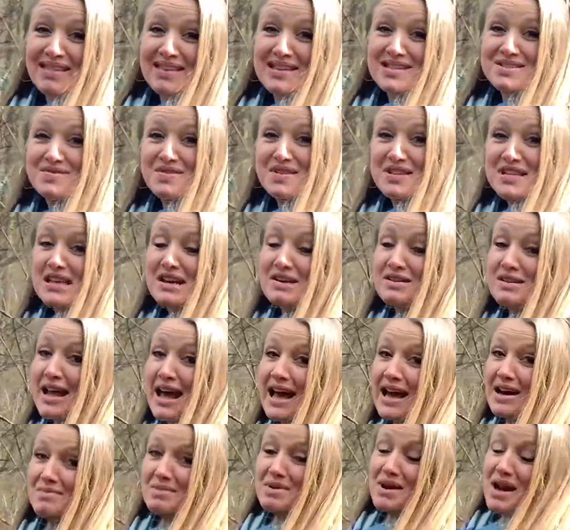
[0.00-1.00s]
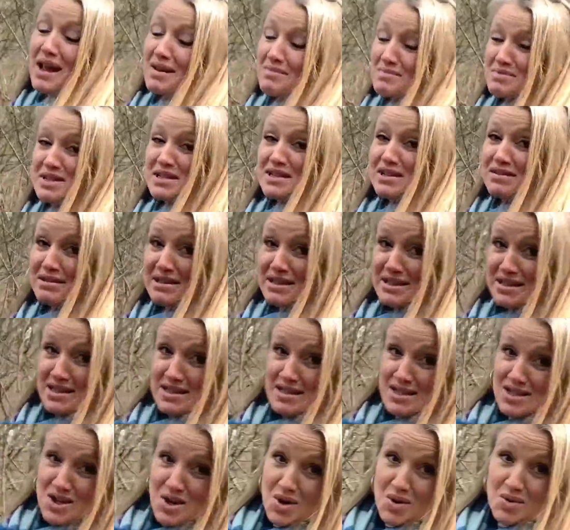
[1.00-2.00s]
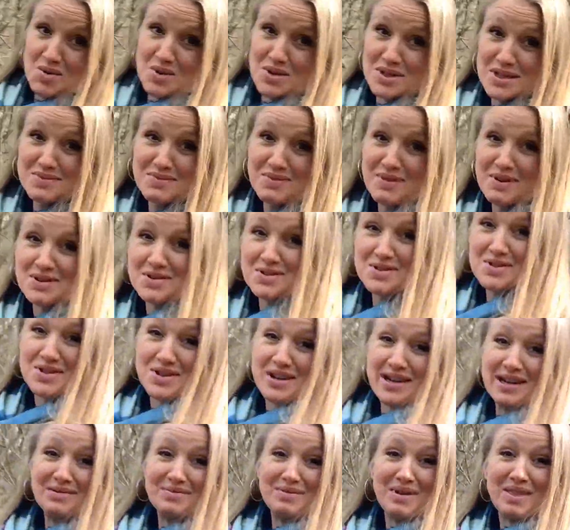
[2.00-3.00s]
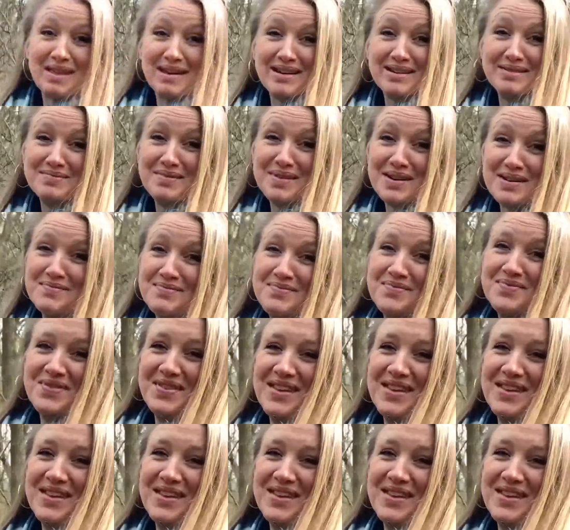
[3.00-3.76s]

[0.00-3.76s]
this video now, but absolutely does not want to be on screen with her mum.